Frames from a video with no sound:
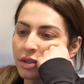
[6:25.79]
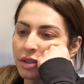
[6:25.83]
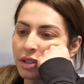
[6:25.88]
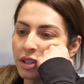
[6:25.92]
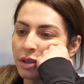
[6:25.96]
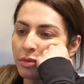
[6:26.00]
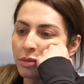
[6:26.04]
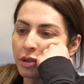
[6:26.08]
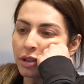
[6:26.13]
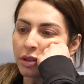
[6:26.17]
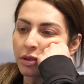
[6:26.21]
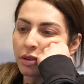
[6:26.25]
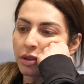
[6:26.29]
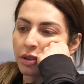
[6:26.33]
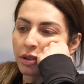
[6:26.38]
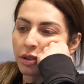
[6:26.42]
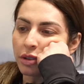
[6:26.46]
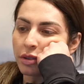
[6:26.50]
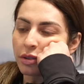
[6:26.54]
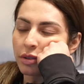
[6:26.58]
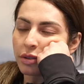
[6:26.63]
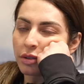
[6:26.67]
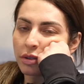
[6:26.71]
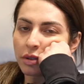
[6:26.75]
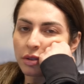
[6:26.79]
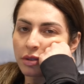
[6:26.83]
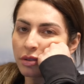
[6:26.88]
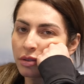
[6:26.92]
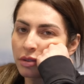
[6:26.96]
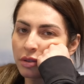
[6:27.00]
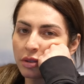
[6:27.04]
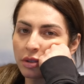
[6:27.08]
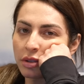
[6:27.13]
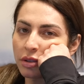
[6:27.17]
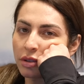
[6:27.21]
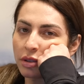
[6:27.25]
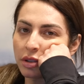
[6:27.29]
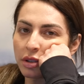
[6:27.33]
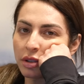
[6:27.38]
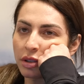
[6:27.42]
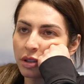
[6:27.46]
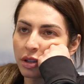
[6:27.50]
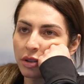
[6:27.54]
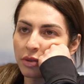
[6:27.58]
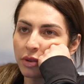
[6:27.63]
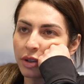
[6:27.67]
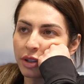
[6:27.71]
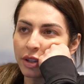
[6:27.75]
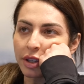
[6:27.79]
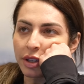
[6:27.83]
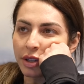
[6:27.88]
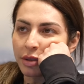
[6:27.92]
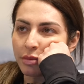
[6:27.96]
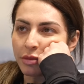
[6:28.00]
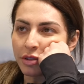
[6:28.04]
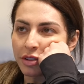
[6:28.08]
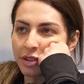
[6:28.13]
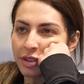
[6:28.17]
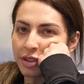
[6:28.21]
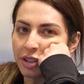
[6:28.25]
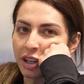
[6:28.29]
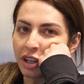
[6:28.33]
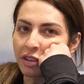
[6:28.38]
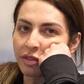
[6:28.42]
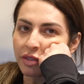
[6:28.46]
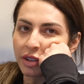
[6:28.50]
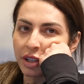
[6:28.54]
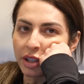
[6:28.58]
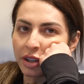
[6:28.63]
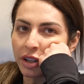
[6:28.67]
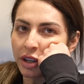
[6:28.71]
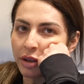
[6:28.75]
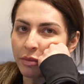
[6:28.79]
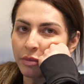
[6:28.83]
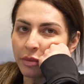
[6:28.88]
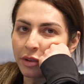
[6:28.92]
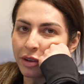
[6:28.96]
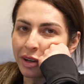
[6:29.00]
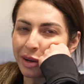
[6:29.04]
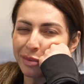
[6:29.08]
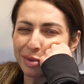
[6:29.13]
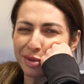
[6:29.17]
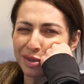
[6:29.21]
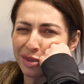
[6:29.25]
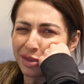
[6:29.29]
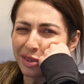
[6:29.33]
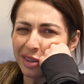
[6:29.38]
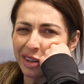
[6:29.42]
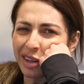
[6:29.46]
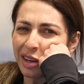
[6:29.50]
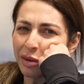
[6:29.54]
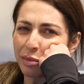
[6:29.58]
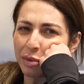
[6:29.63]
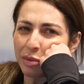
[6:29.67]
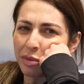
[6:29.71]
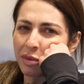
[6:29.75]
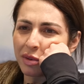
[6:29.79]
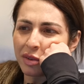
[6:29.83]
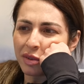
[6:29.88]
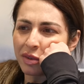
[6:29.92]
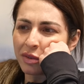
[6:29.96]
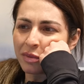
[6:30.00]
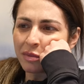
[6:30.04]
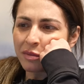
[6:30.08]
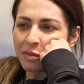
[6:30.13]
the team gonna learn? No, I think I'm just stifling them. They're absolutely capable.